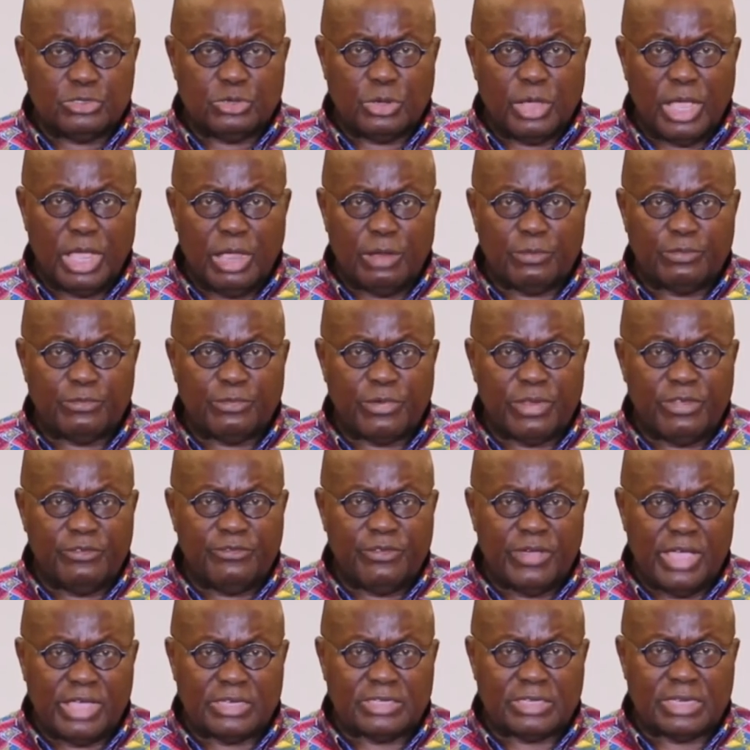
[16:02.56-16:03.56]
to help
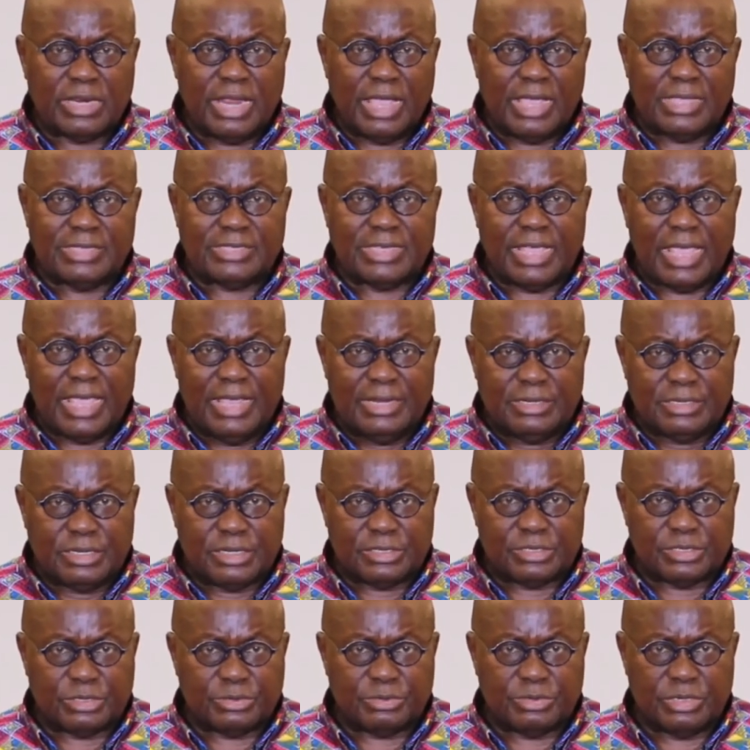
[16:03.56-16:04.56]
revitalize
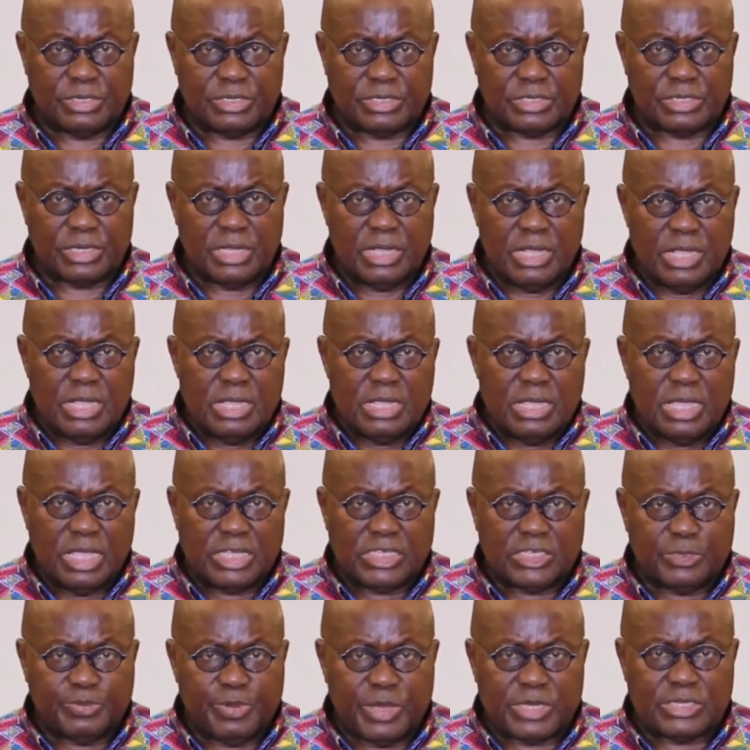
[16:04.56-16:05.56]
industries,
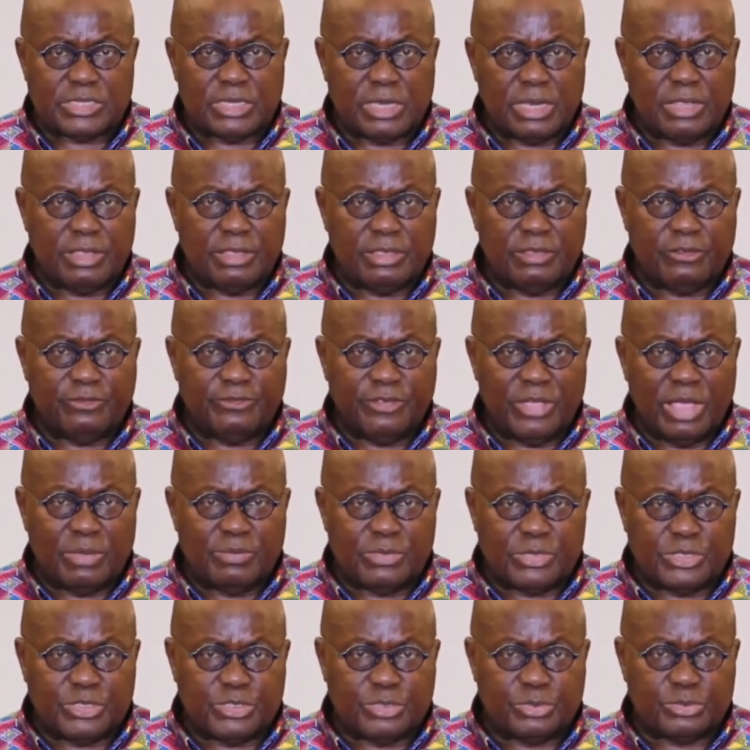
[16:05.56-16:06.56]
especially in the
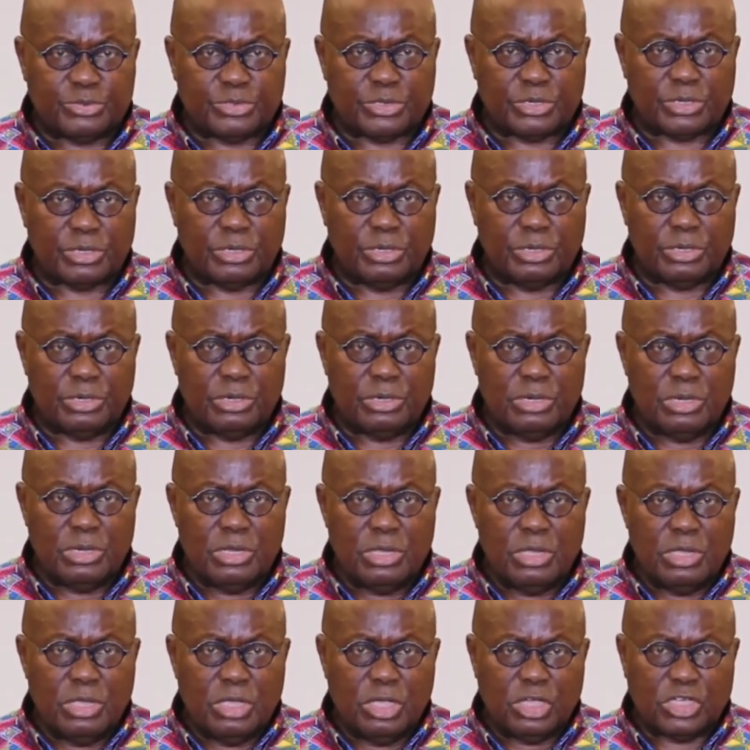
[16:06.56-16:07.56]
pharmaceutical,
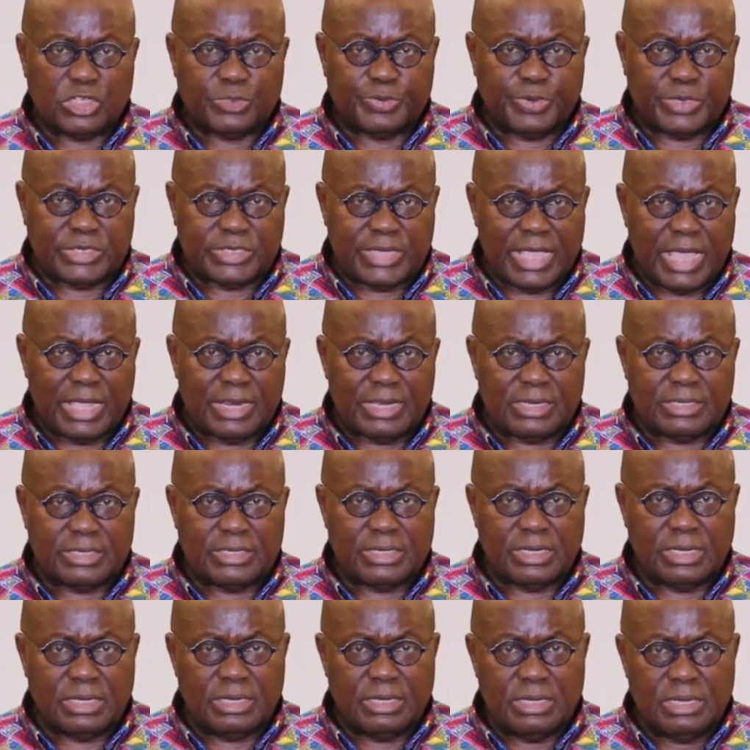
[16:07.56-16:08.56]

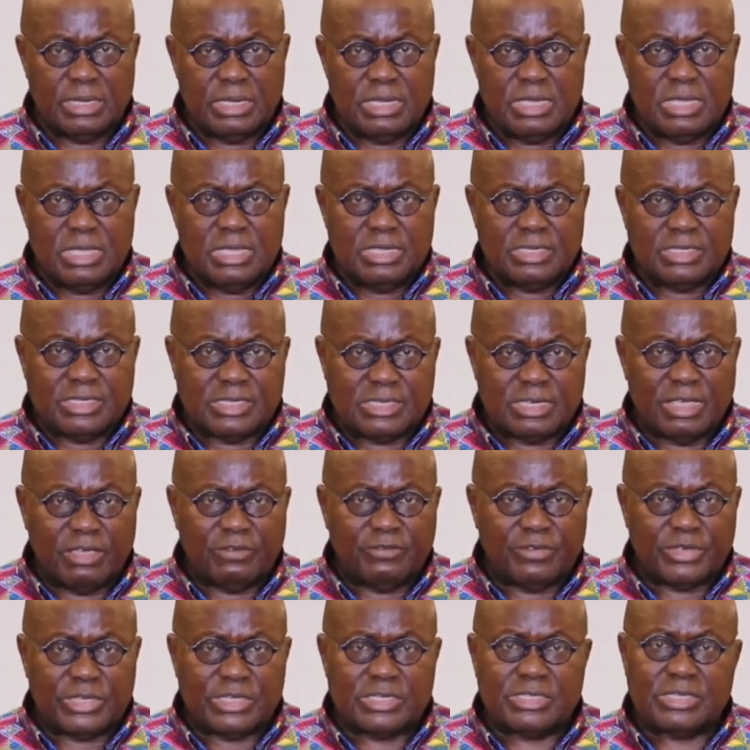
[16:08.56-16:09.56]
hospitality,
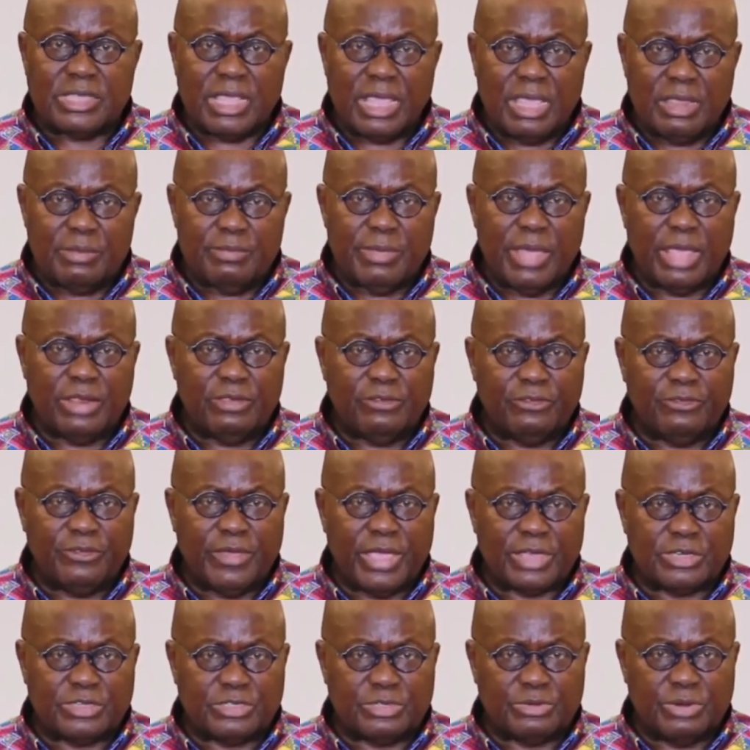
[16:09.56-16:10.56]
service, and
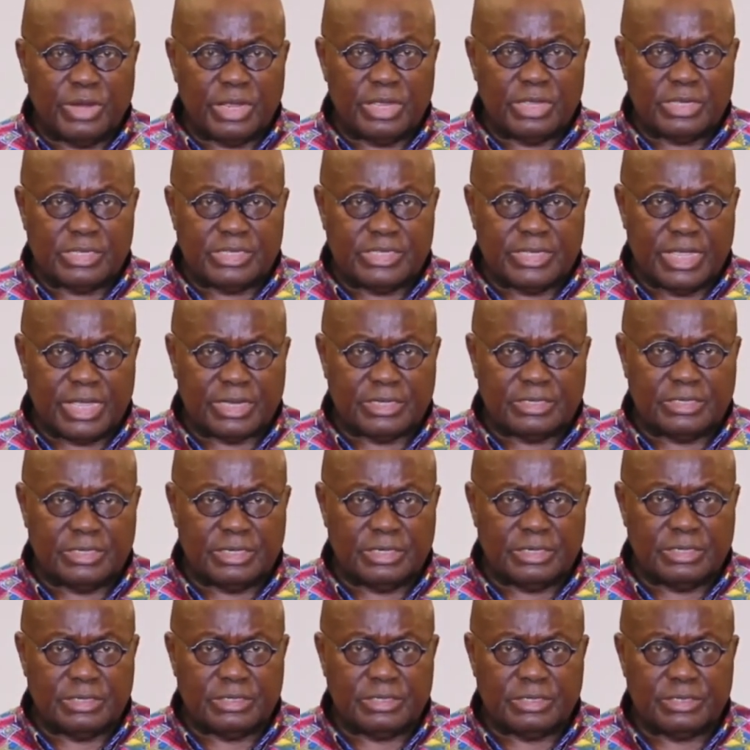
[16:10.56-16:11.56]
manufacturing
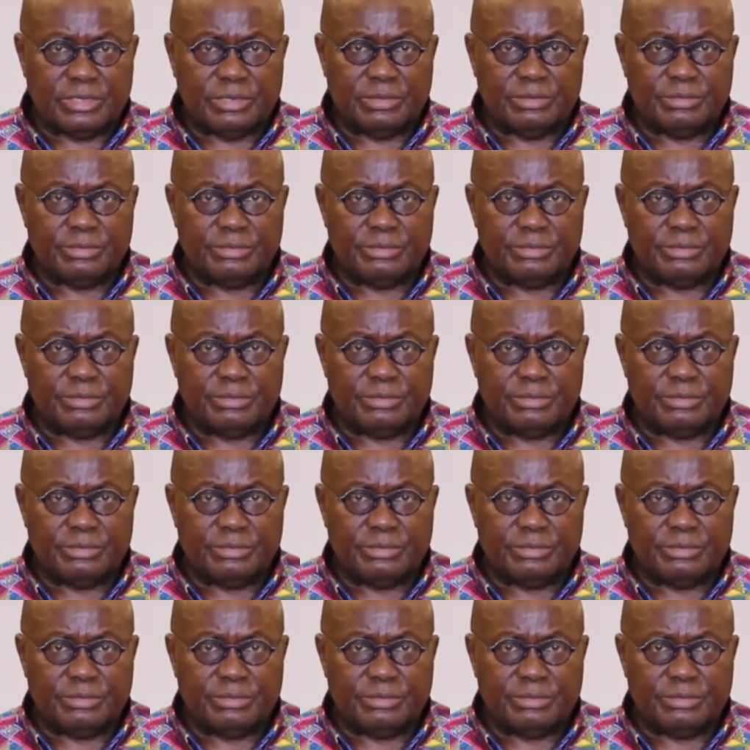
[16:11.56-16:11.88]
sectors.